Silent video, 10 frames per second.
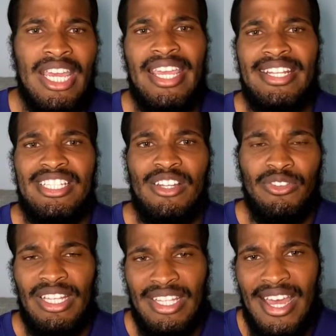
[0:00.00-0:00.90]
and
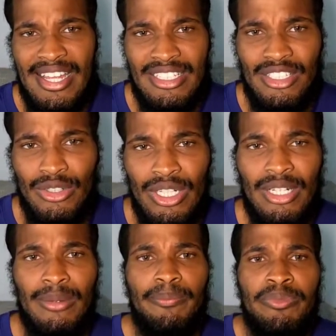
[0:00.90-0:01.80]
stuff like that.
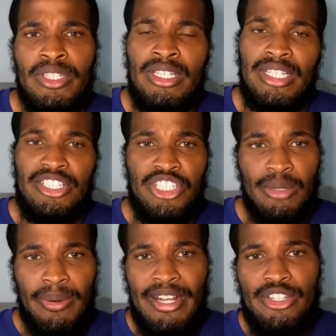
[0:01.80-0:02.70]
So let's
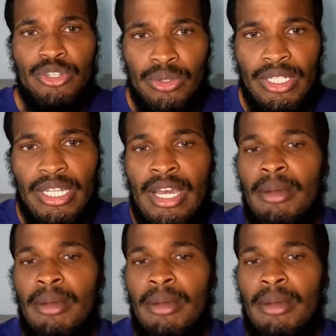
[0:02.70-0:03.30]
jump right into it.